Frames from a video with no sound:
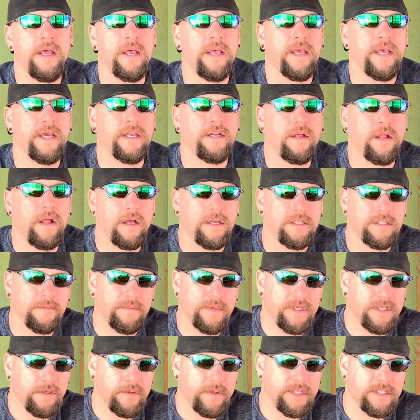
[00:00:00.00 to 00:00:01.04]
and I'll also
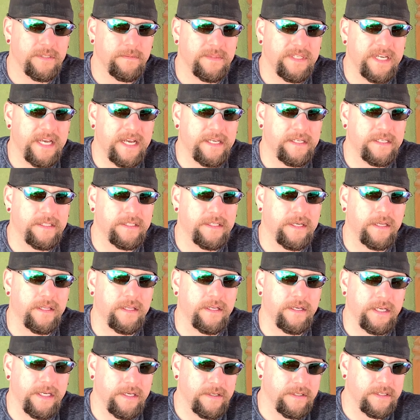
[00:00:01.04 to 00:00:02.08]
be doing some tests on the
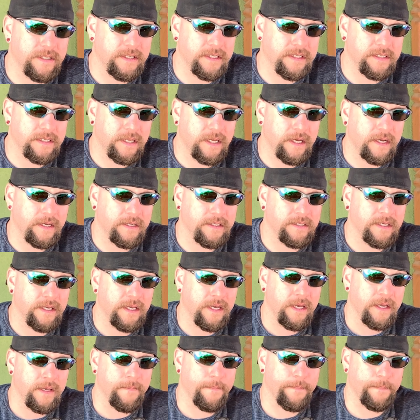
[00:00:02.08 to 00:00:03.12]
Nielsen slugs
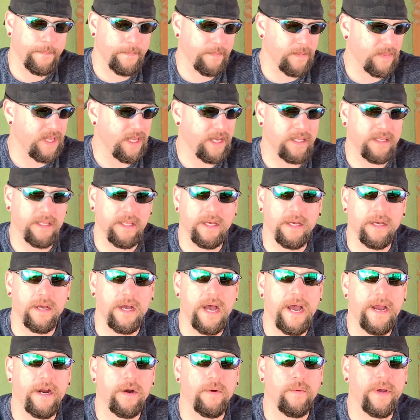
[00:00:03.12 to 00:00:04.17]
in the
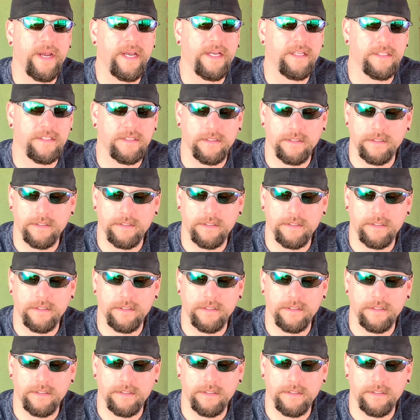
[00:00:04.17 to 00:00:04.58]
higher weights.